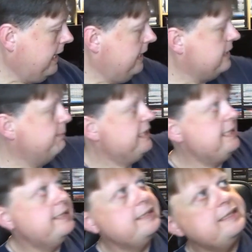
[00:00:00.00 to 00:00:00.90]
A double
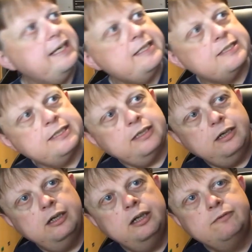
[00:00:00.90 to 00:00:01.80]
disc set
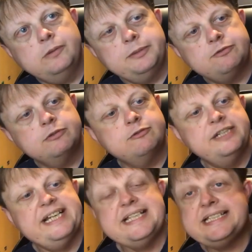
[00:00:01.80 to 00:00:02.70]
of Robert
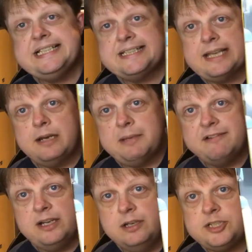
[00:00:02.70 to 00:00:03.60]
Rodriguez's El
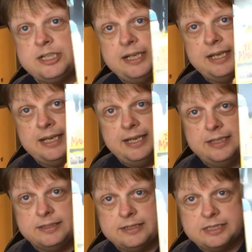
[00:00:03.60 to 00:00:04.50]
Mariachi
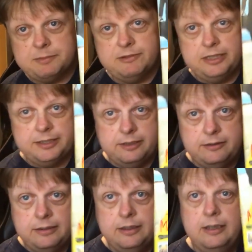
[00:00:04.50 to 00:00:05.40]
and
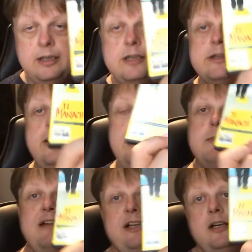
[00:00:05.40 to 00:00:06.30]
Desperado. So
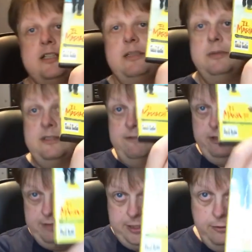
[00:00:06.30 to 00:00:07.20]
El Mariachi was
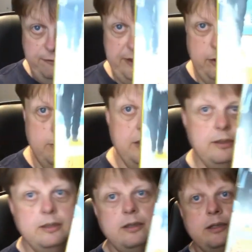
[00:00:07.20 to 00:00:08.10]
the original
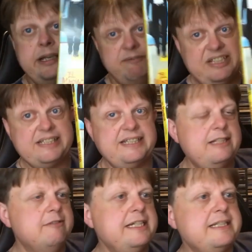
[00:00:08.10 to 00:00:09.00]
film in this
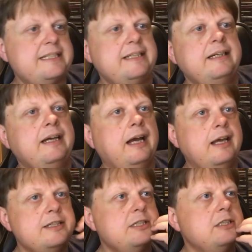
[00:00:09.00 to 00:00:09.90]
series,
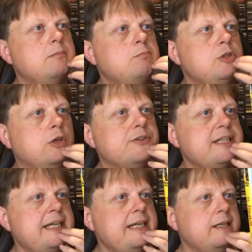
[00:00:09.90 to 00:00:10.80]

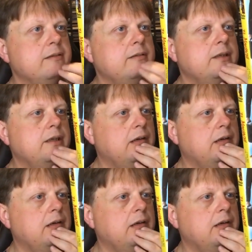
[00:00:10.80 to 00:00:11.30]
shot in